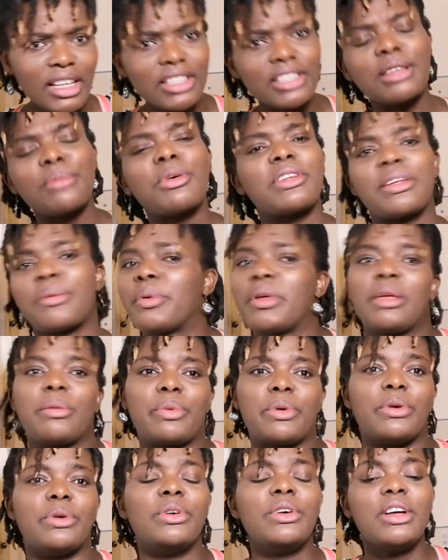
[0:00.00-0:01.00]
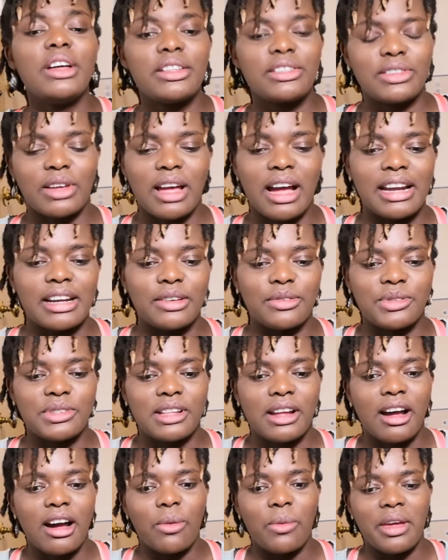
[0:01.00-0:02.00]
some other people to kind of
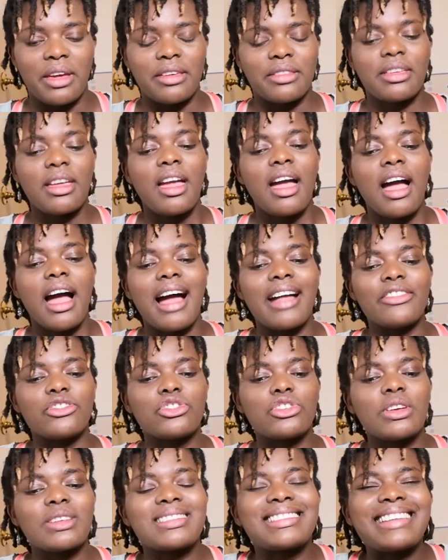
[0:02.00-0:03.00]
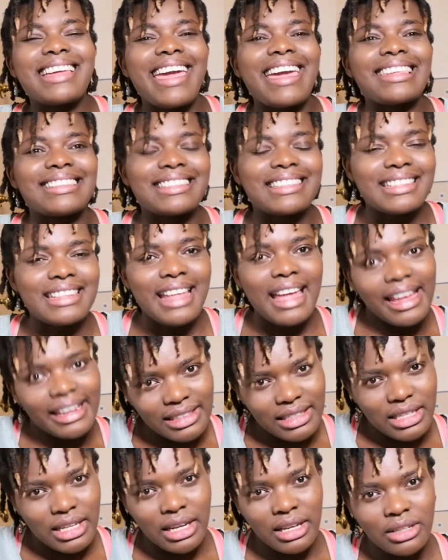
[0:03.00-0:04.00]
start with, and just the
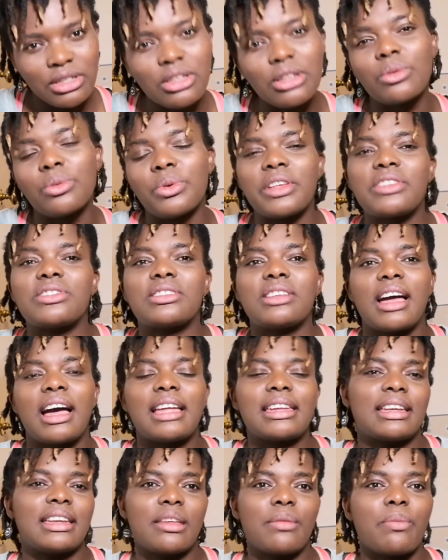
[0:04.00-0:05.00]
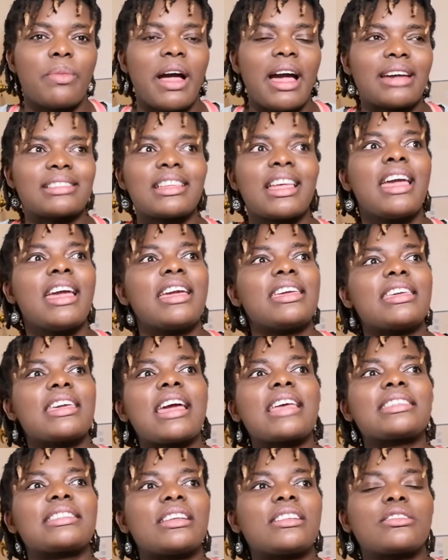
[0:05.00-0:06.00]
extent to which they had an impact.
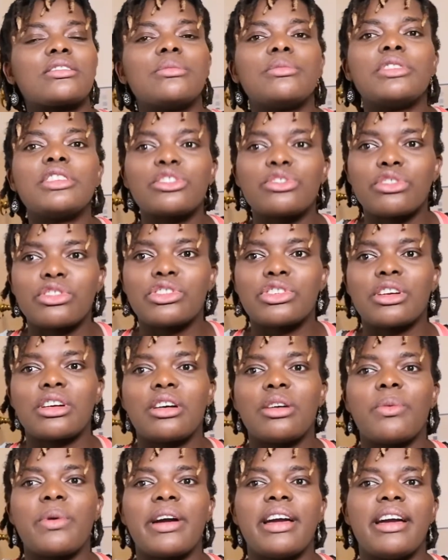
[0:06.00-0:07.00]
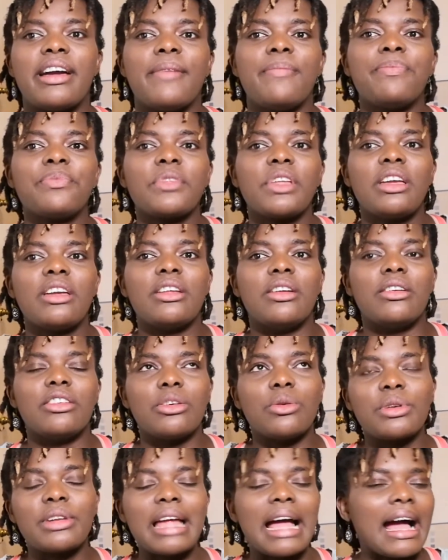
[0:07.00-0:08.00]
Yes, there's some literature where
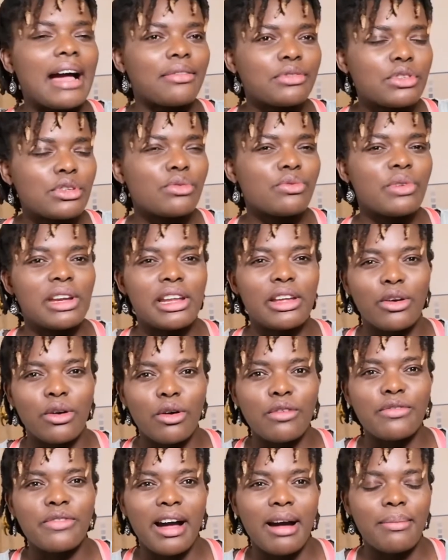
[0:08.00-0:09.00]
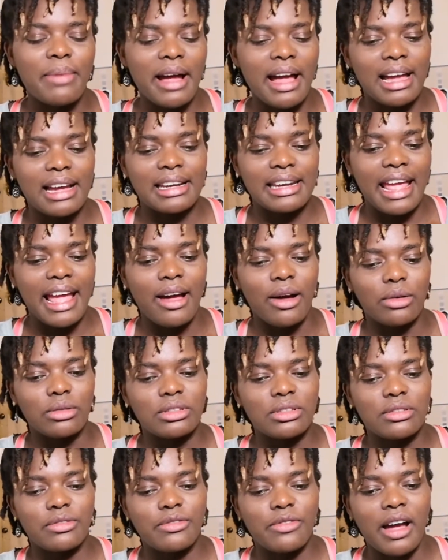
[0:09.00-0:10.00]
you would have to really go far back now
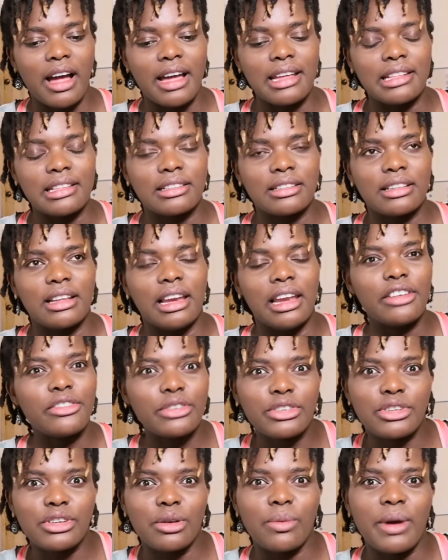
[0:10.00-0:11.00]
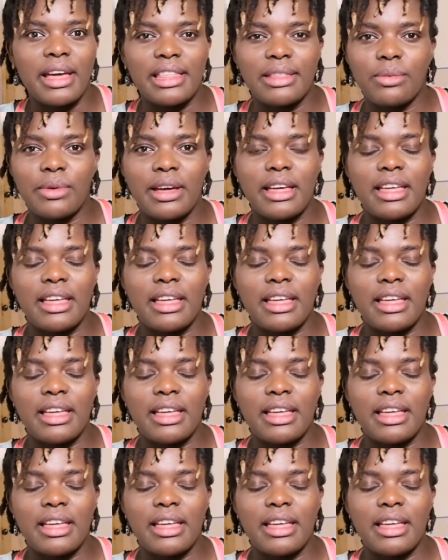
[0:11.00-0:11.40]
to find literature where